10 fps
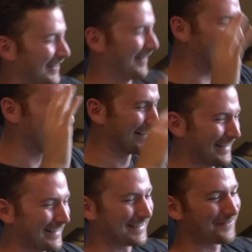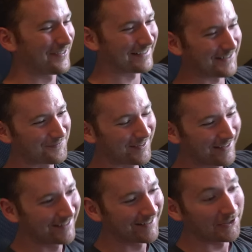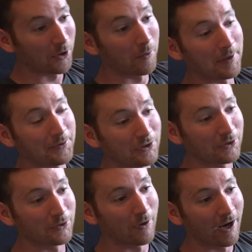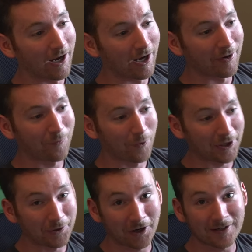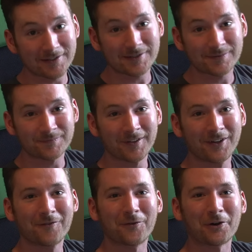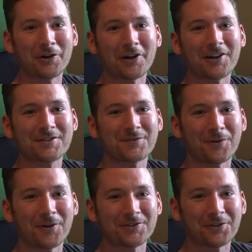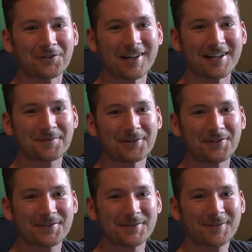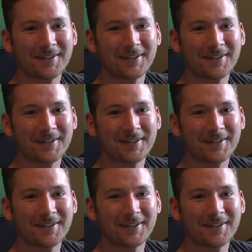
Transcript: I know, right? Disinfected. No, we'll do uh, four go karts. Four go karts for children's hospitals.